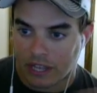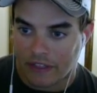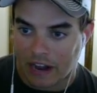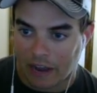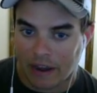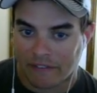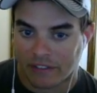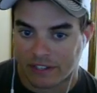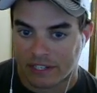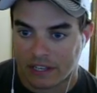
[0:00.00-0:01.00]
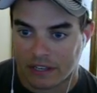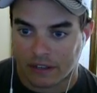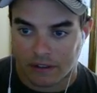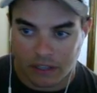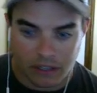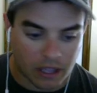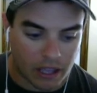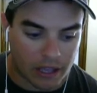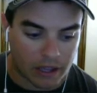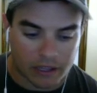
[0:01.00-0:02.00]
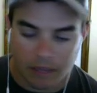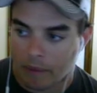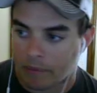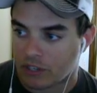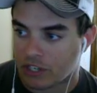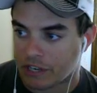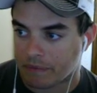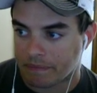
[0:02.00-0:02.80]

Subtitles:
and then I would have the C come up and cheat.